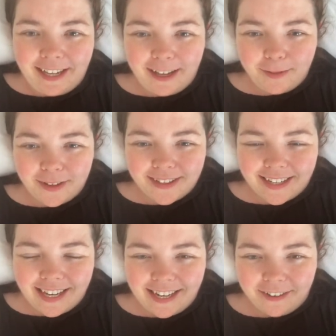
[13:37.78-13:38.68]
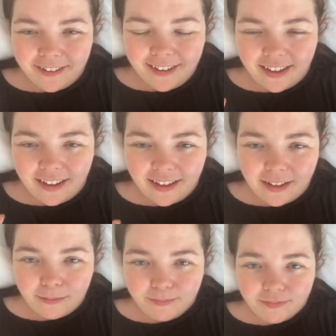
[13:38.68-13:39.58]
I'm not so keen on,
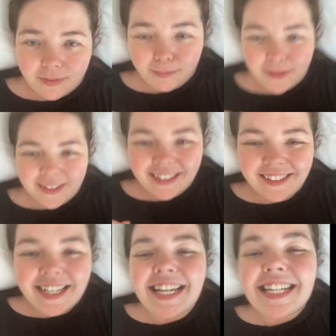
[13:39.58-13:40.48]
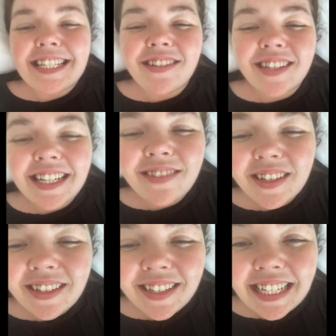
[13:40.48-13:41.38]
but oh, I can't start looking at
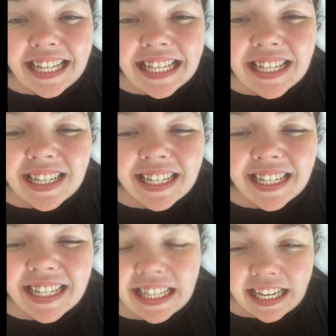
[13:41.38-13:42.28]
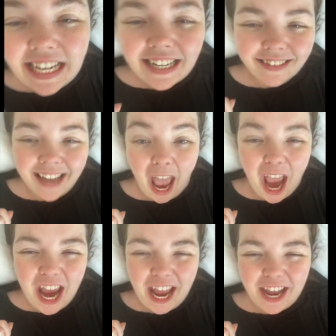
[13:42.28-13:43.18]
my new teeth, so
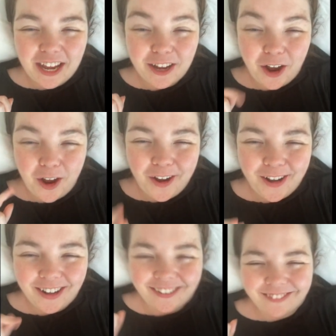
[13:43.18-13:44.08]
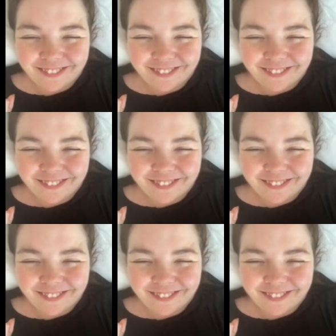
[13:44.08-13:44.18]
hey girl.